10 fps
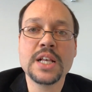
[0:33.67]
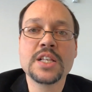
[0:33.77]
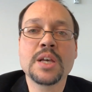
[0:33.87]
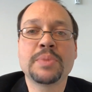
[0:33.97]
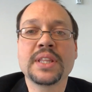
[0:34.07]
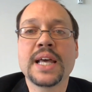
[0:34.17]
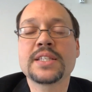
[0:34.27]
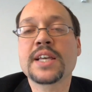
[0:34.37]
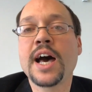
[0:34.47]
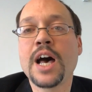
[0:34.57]
something
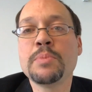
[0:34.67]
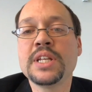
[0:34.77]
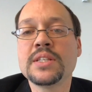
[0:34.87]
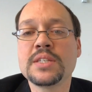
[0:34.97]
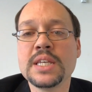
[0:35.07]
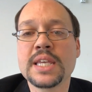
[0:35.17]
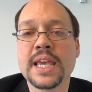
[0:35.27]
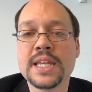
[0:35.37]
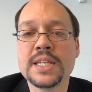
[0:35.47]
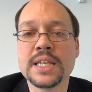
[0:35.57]
that's common in
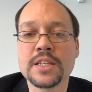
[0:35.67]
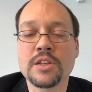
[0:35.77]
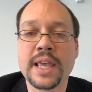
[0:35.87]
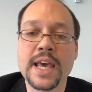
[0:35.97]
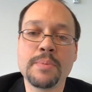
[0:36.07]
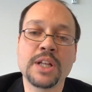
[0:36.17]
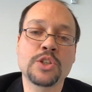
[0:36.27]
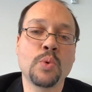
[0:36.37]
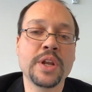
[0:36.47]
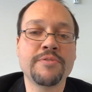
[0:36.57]
CKD. So they had about
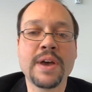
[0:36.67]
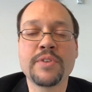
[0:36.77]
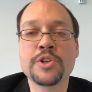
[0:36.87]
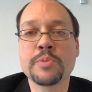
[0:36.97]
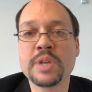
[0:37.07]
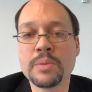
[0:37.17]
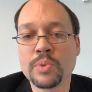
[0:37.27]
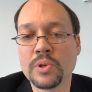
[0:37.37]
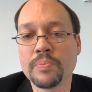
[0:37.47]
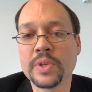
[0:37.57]
2,500
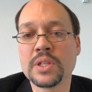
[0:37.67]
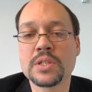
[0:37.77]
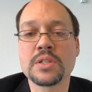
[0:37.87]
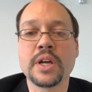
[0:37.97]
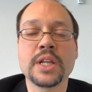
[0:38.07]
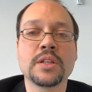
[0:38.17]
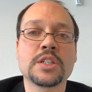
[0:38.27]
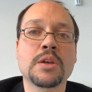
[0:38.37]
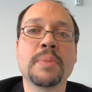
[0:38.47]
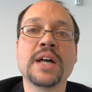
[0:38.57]
people in a study. looks
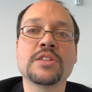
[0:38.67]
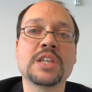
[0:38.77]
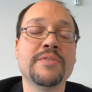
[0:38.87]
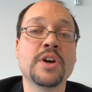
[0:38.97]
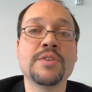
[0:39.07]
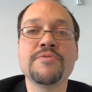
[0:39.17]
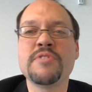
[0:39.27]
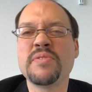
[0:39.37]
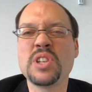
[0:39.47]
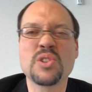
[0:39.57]
like about
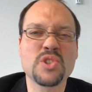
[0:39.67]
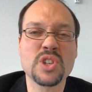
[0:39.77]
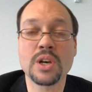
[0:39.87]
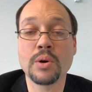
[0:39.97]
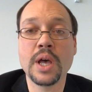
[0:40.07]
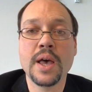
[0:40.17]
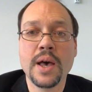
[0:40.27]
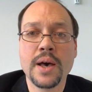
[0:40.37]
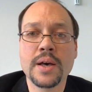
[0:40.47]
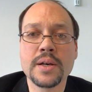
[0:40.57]
750 or so
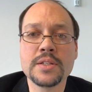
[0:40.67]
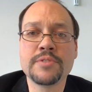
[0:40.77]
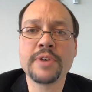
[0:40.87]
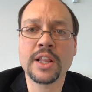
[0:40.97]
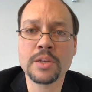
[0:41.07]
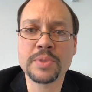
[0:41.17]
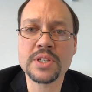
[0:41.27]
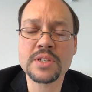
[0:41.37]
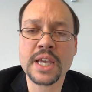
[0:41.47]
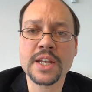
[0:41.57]
uh, developed
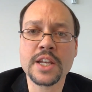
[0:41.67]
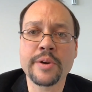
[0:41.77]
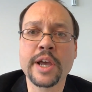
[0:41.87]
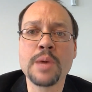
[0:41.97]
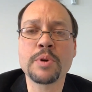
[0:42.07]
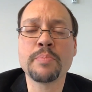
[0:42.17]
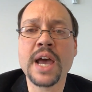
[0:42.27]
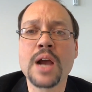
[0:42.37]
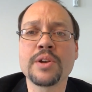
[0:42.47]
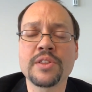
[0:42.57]
this secondary
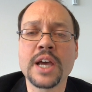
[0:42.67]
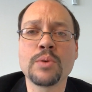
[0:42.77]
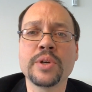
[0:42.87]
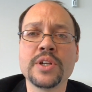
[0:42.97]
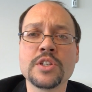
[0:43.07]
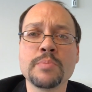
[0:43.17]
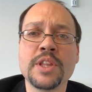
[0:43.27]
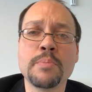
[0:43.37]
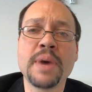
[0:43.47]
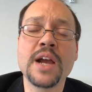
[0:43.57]
hyperparathyroidism.
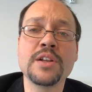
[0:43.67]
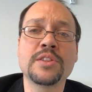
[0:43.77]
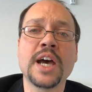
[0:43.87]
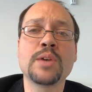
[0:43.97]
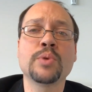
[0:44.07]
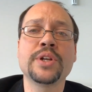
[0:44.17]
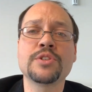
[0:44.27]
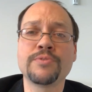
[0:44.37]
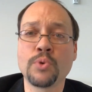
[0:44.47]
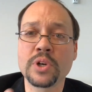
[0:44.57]
And the parathyroid
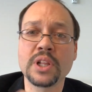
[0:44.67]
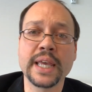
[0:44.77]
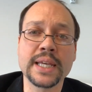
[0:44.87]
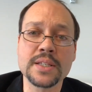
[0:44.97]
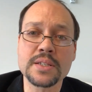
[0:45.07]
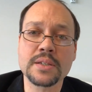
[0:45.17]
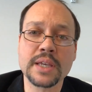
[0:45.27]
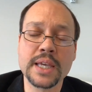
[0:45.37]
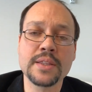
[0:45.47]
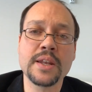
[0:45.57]
is four glands,
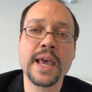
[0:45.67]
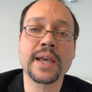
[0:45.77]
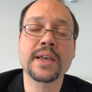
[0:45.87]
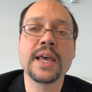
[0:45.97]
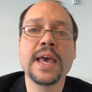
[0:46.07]
okay, in the neck